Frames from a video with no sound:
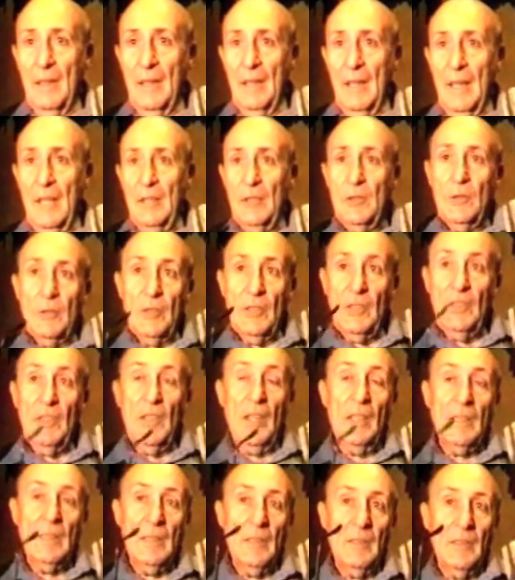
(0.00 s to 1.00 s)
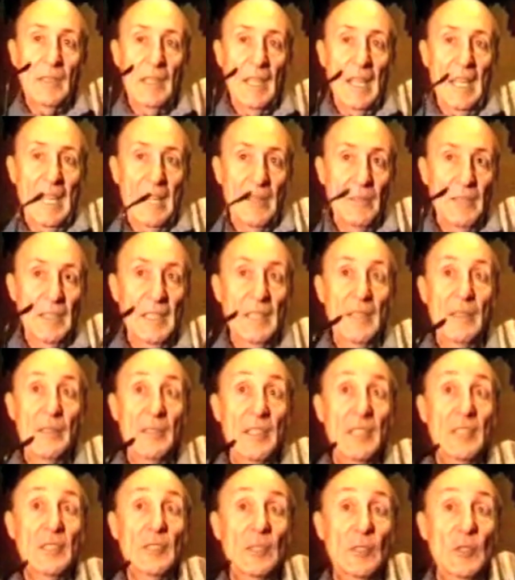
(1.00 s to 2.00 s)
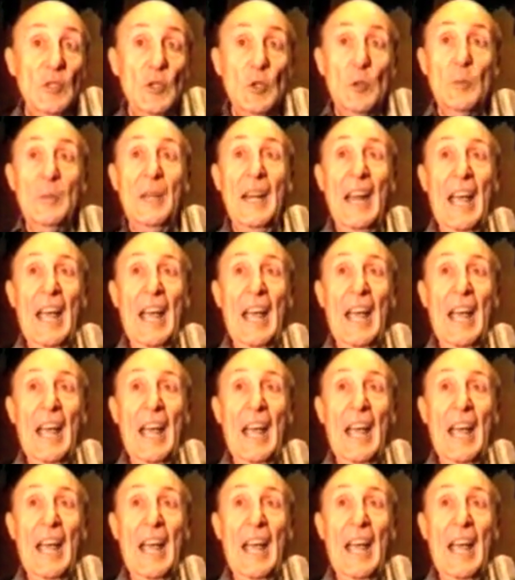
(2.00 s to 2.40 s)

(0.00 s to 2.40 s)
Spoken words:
as a result of a lot of individual human